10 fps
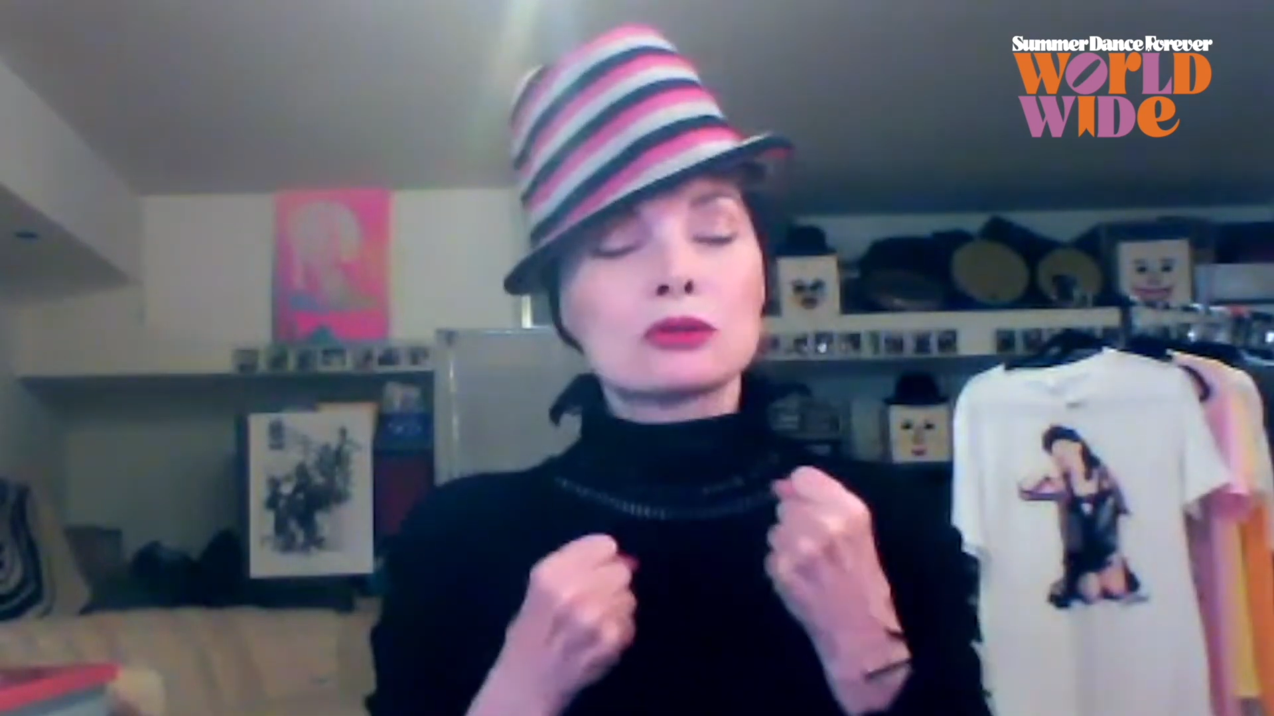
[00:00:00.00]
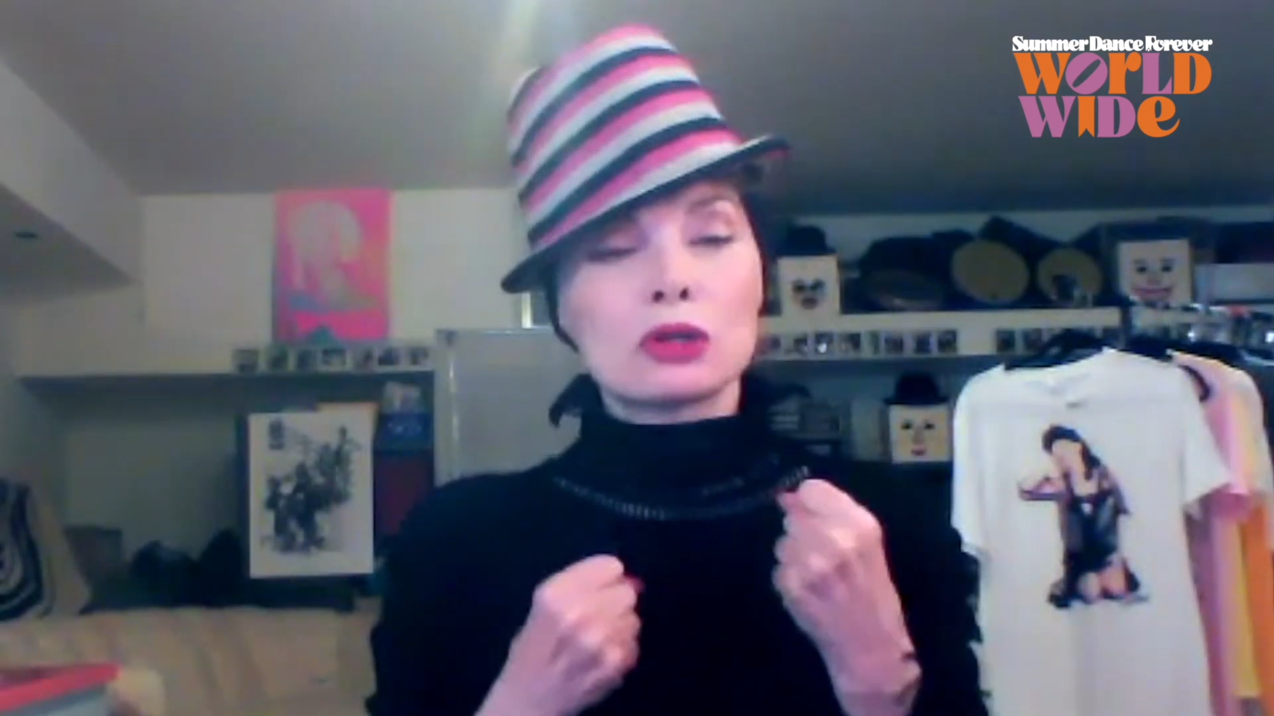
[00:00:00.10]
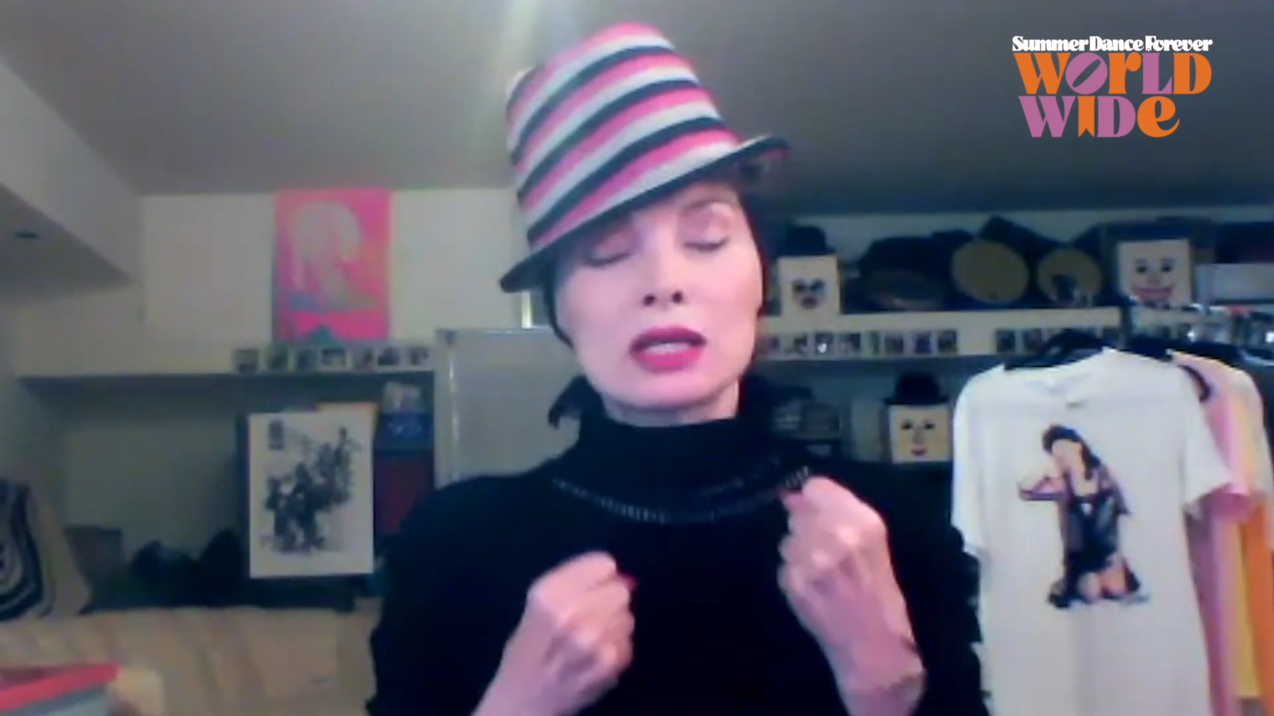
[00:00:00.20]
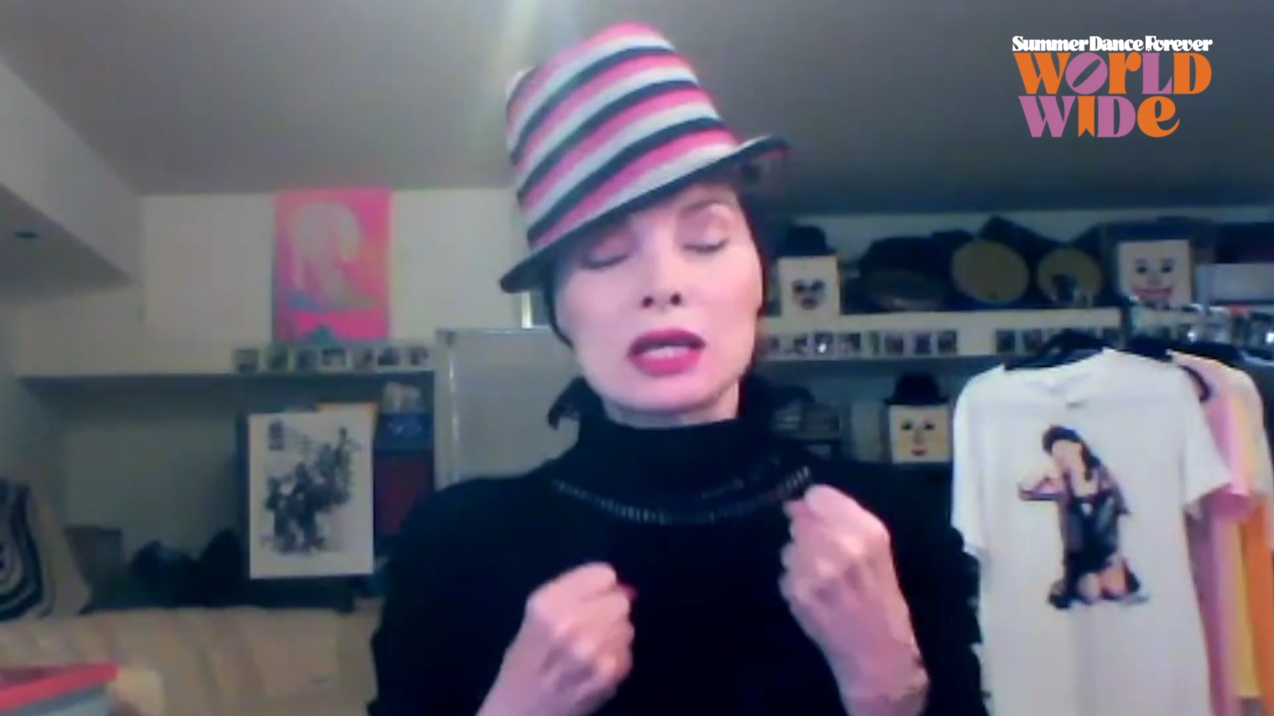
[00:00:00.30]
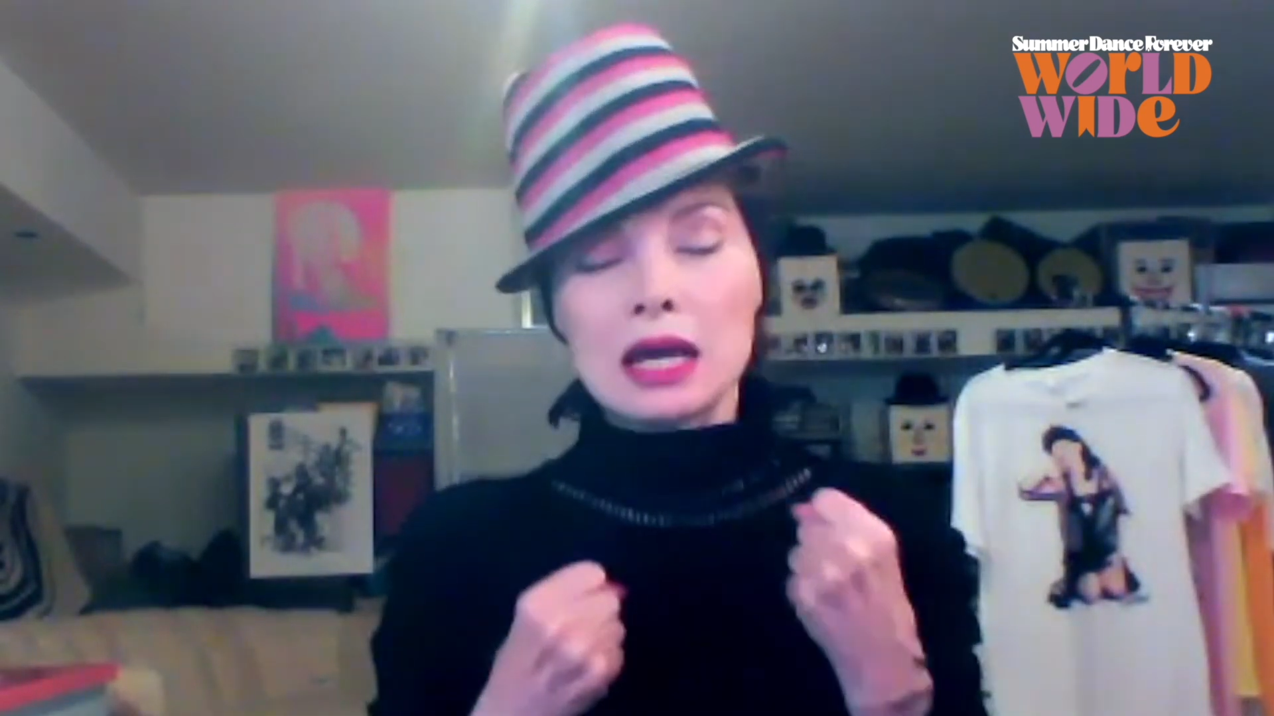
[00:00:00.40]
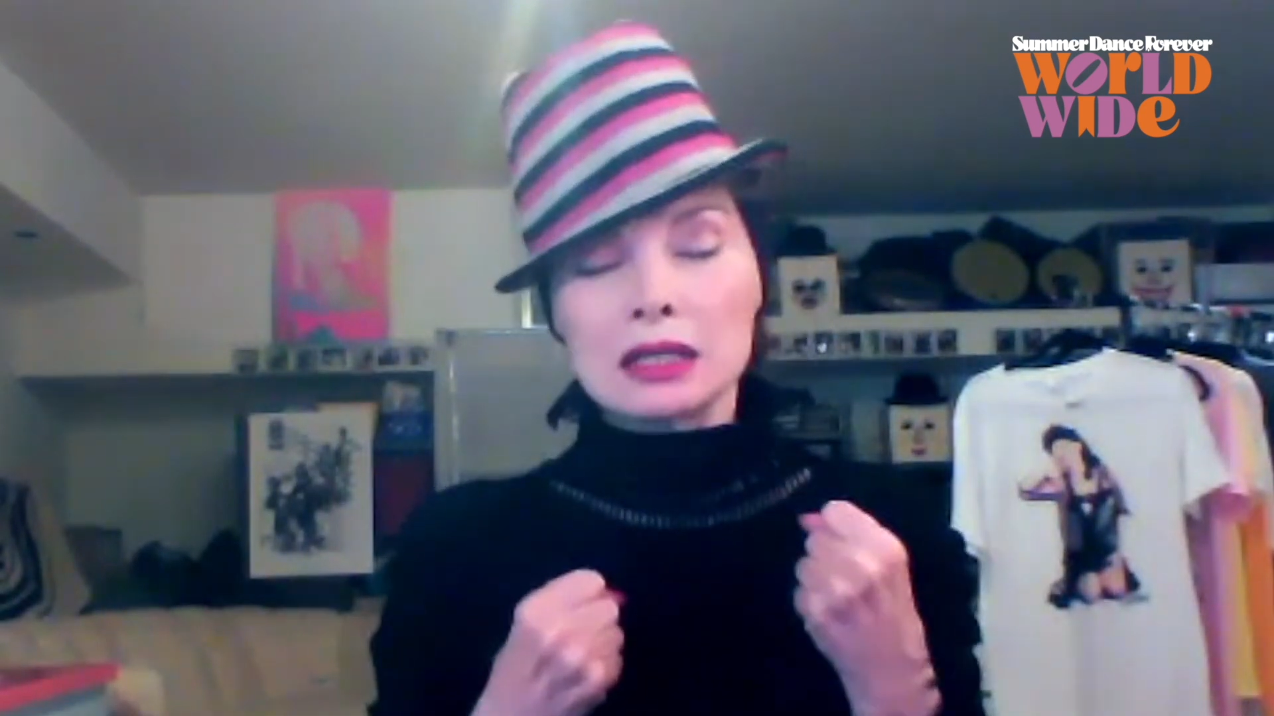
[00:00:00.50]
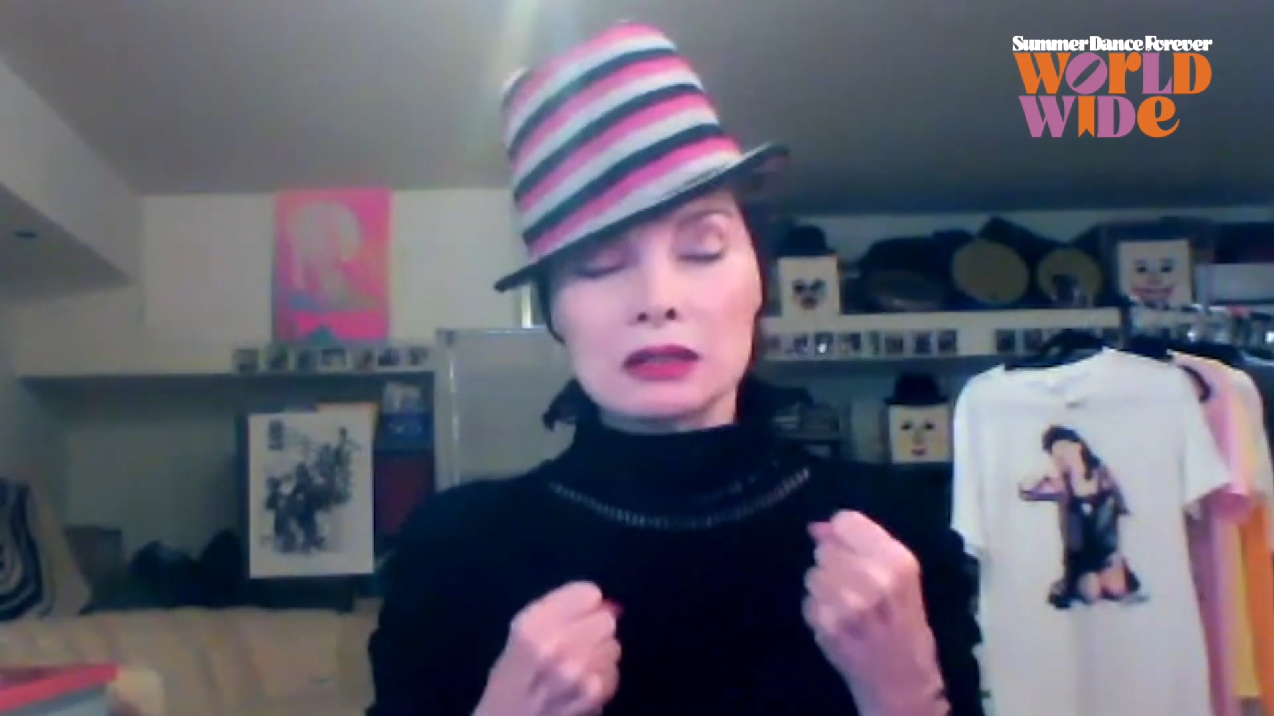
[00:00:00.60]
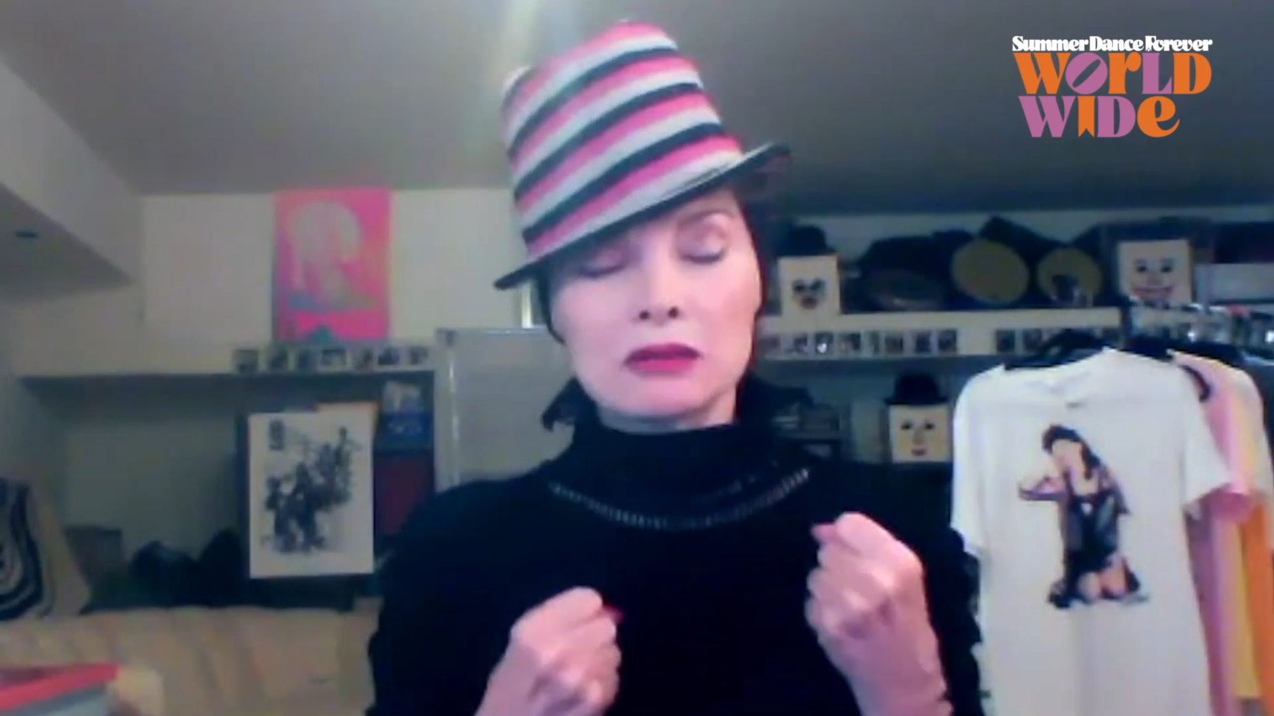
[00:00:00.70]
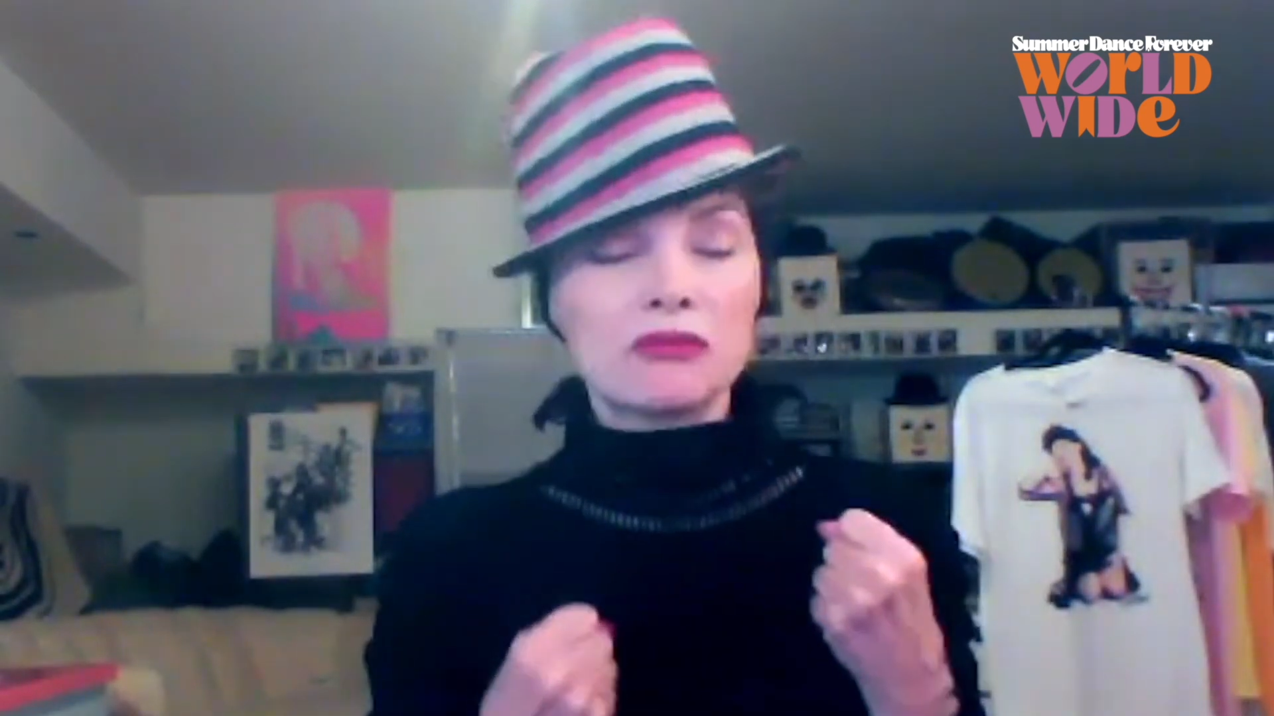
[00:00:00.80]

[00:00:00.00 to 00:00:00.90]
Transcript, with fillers: an organic